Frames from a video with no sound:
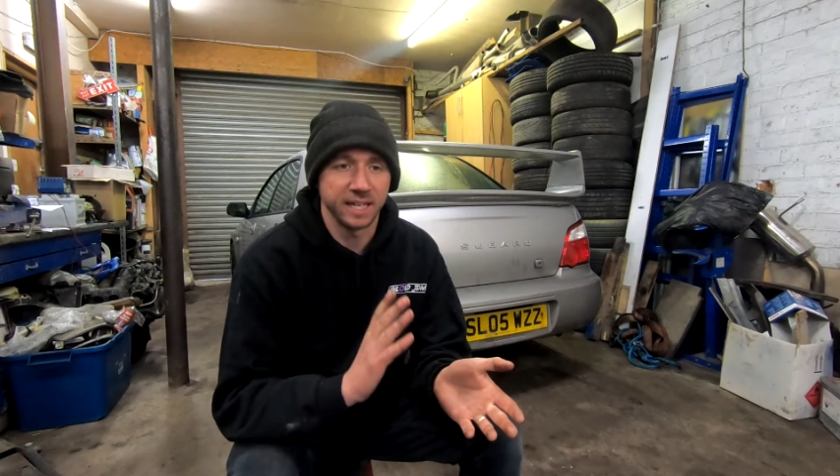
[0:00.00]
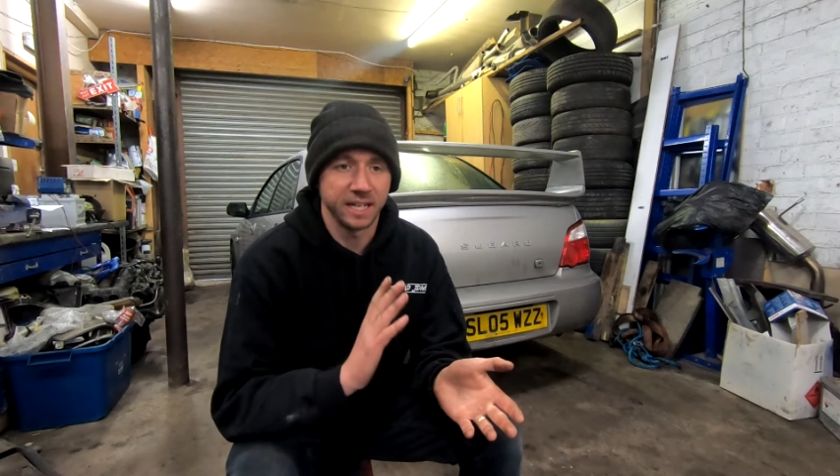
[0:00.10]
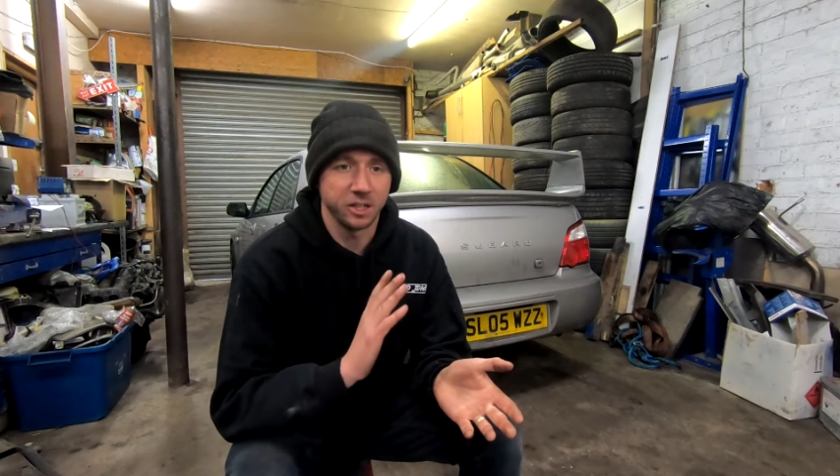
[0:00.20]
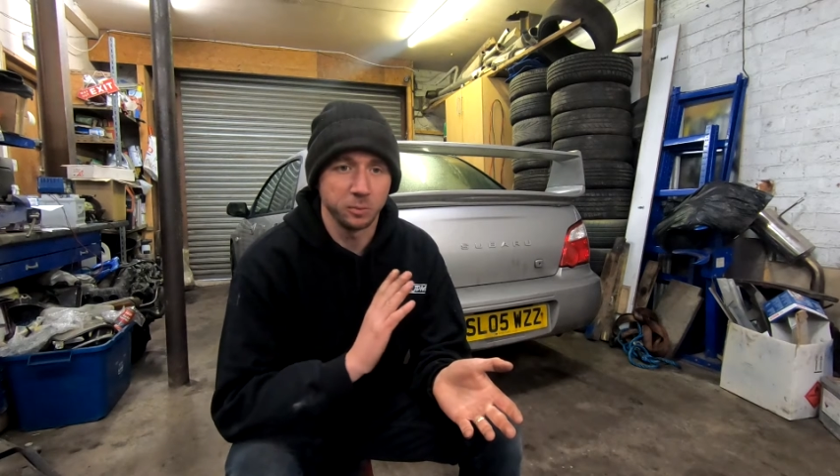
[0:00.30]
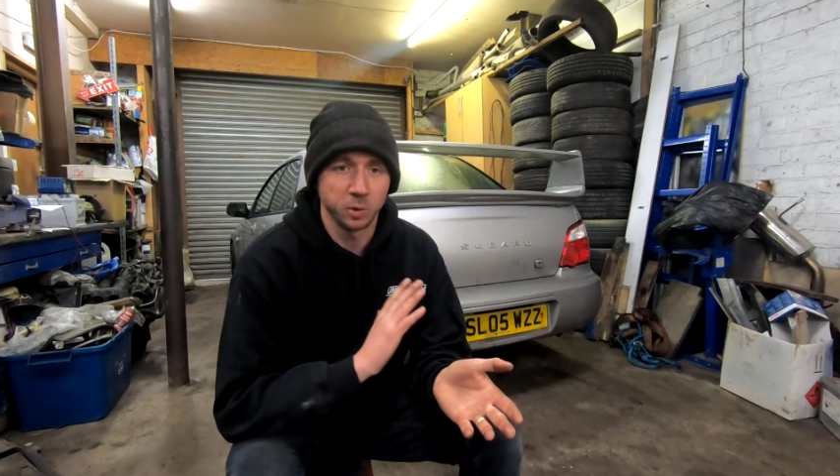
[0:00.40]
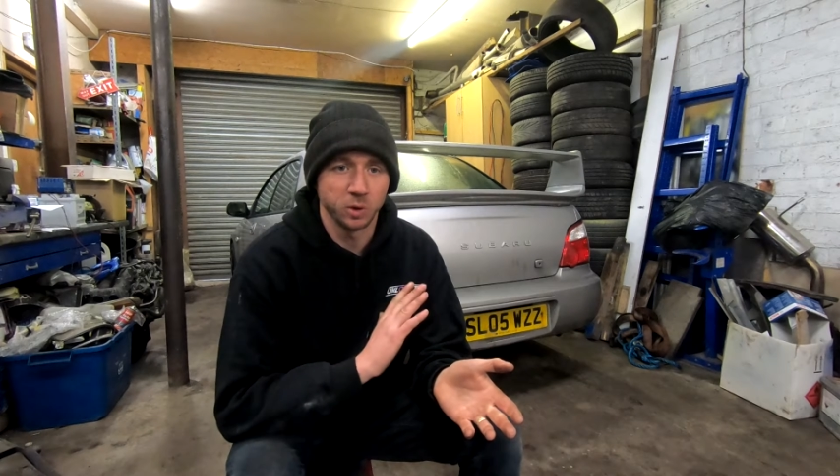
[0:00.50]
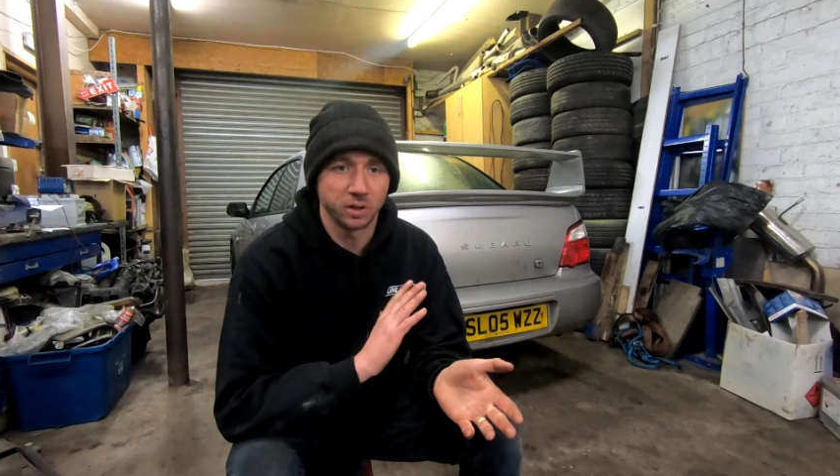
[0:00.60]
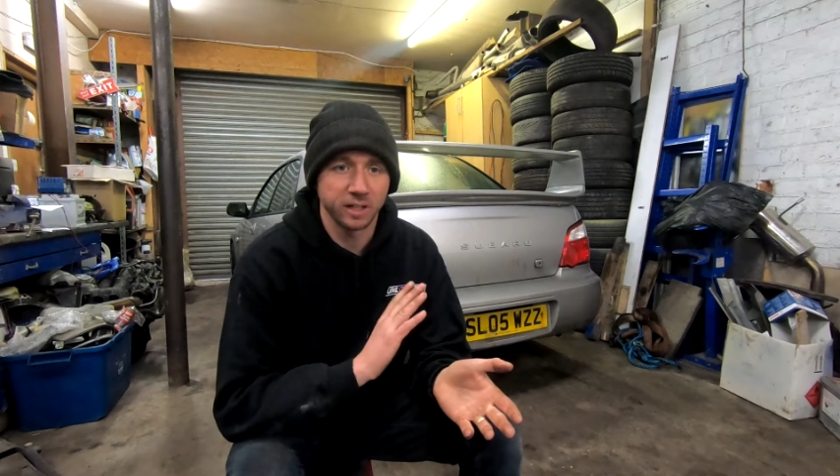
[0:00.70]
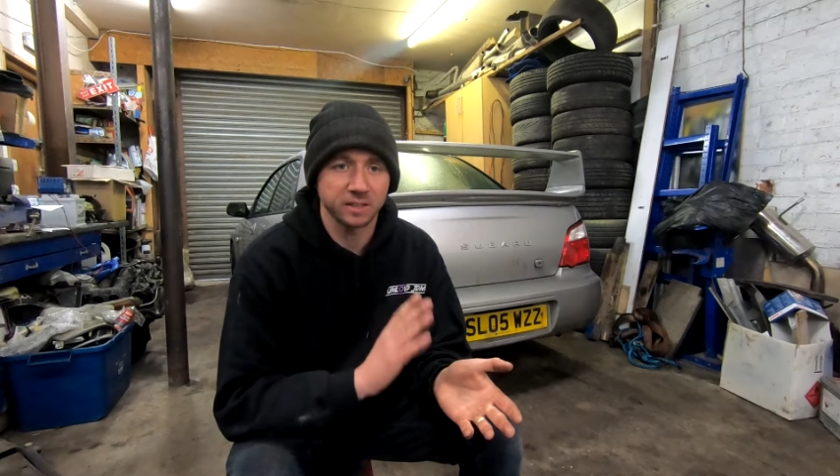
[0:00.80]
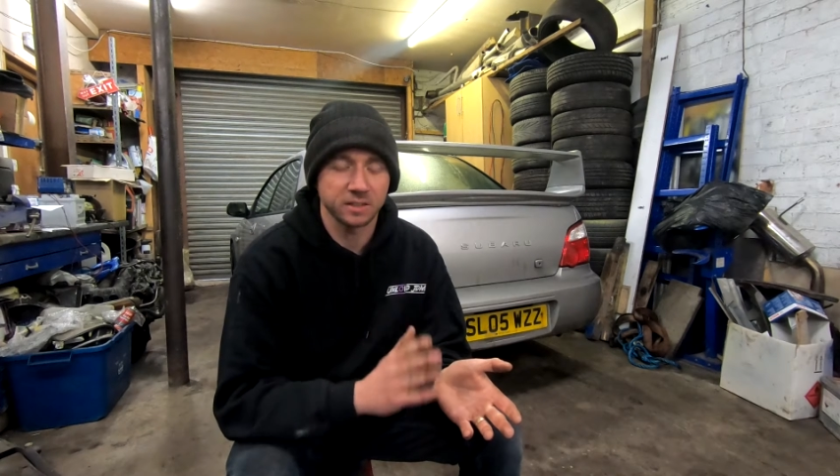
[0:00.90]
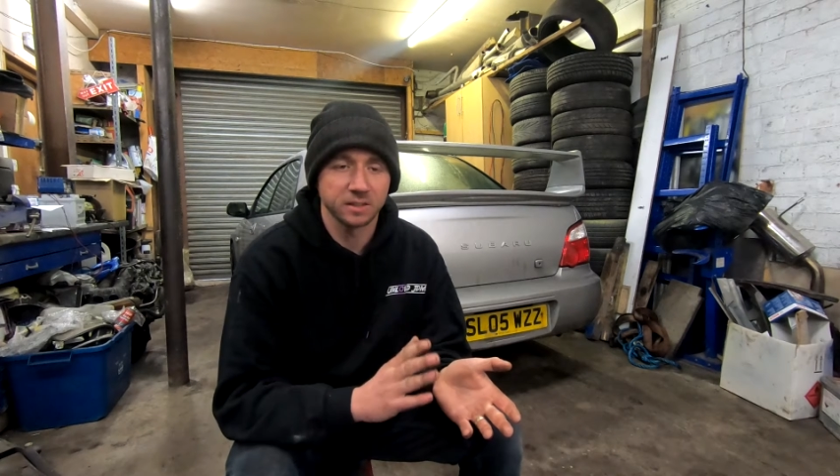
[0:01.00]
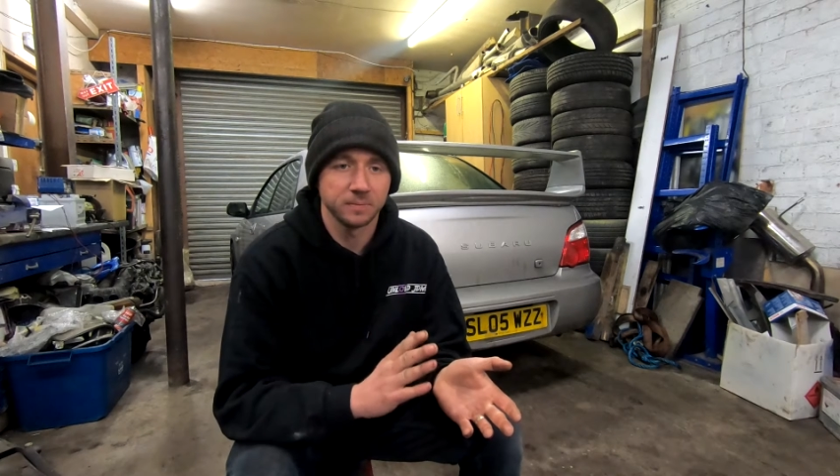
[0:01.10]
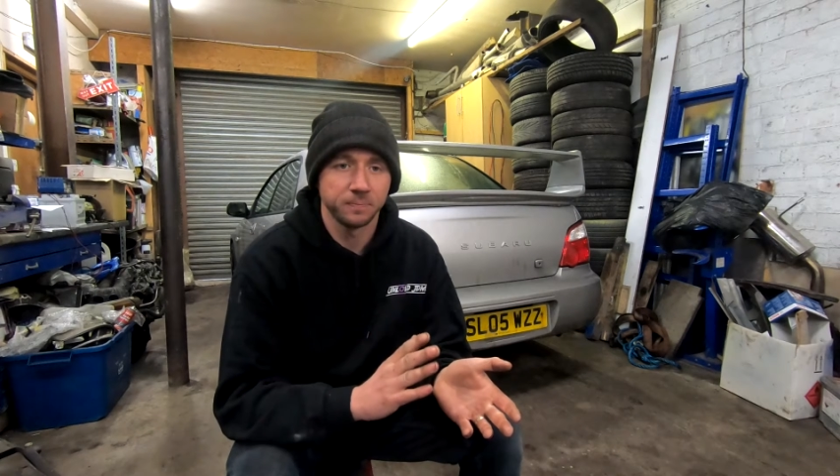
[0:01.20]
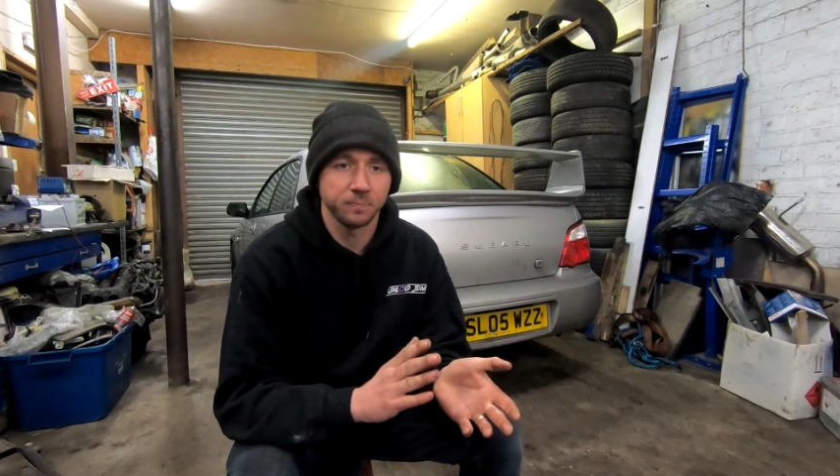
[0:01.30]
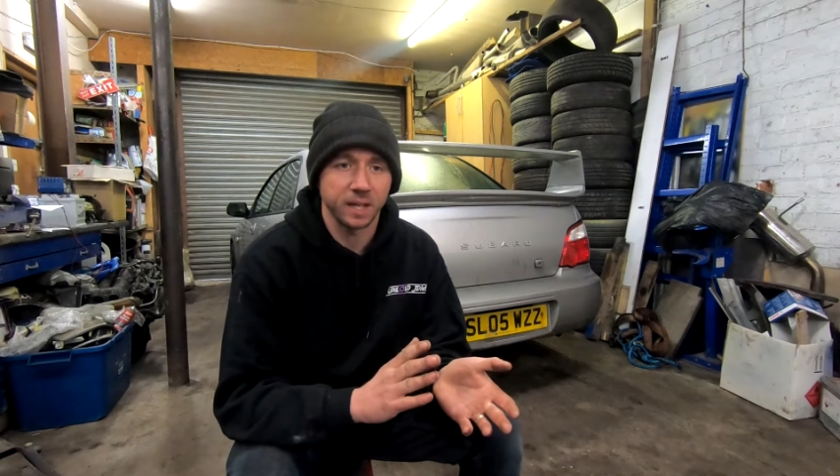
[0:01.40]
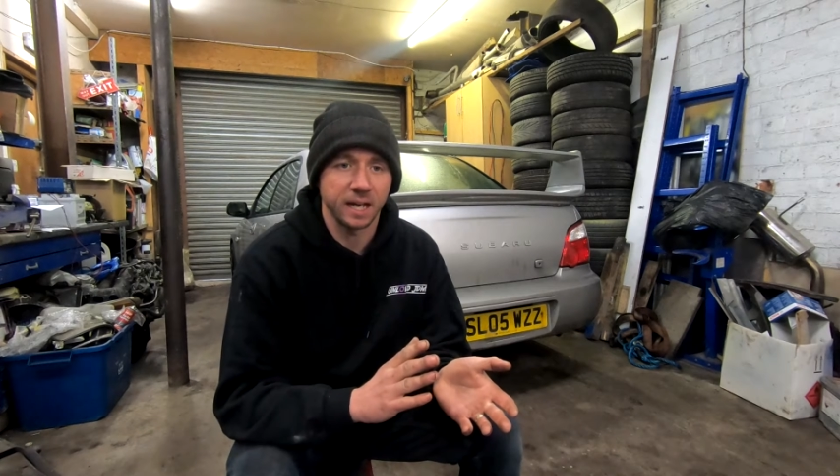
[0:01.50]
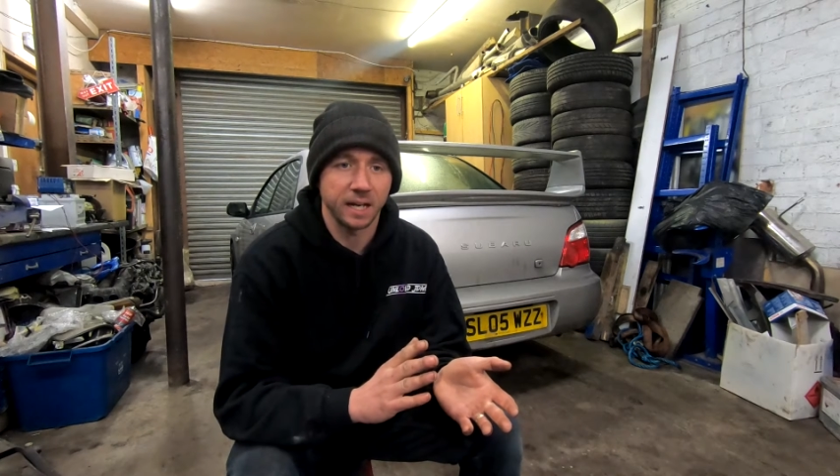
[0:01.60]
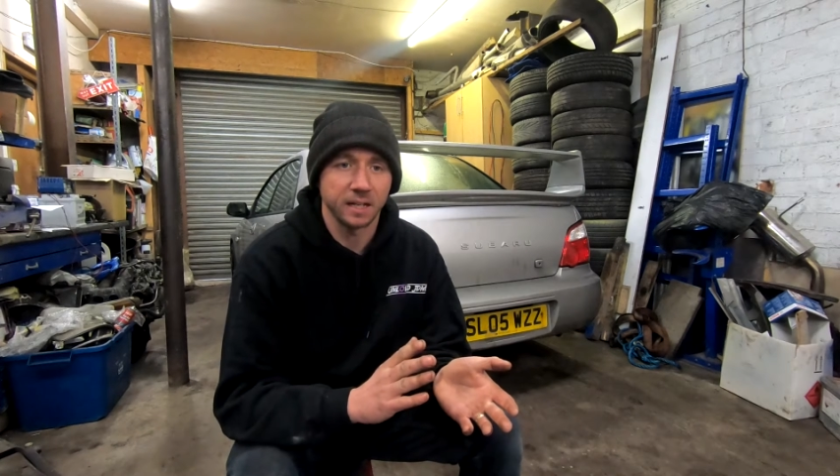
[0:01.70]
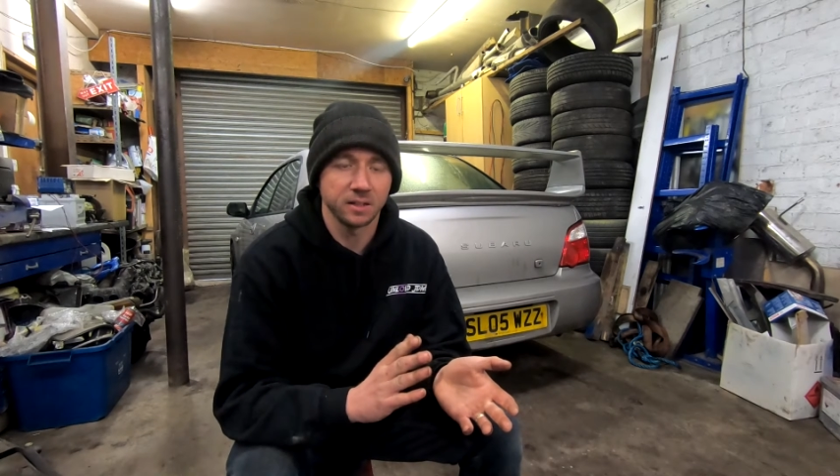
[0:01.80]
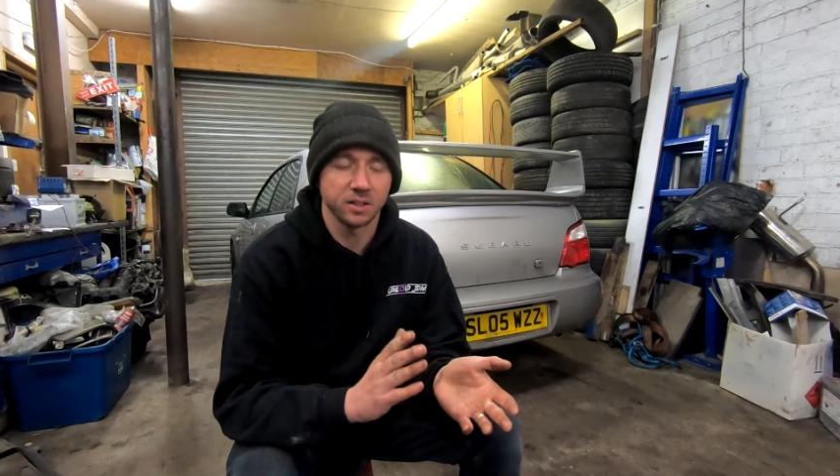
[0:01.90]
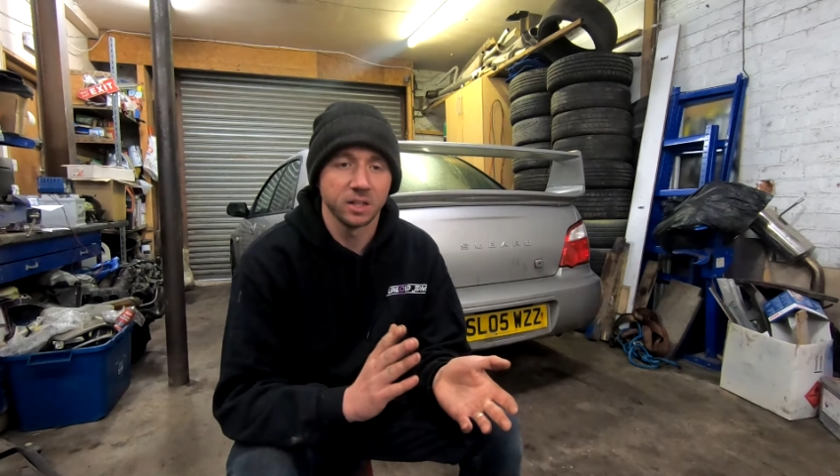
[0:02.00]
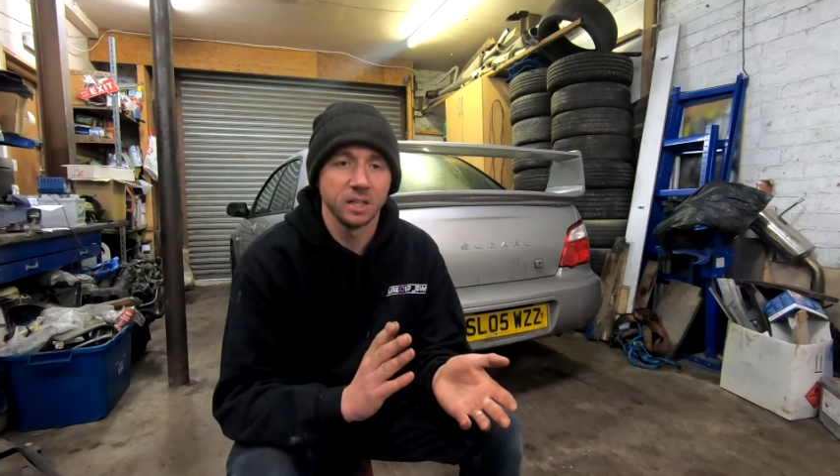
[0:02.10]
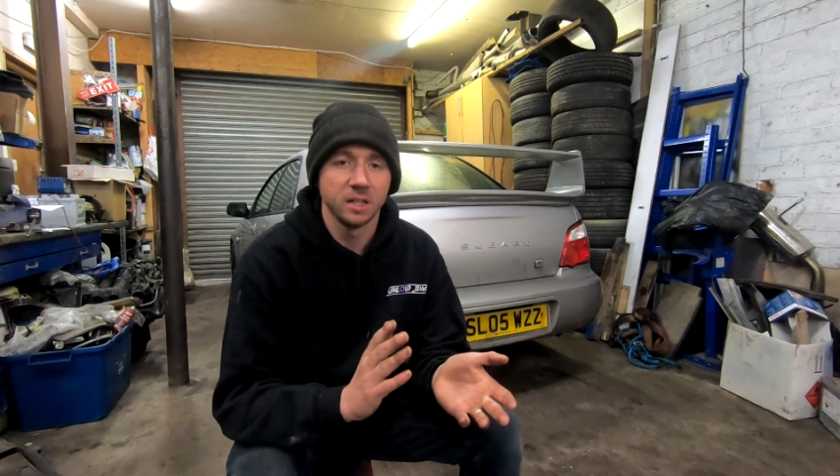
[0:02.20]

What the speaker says: a WRX, and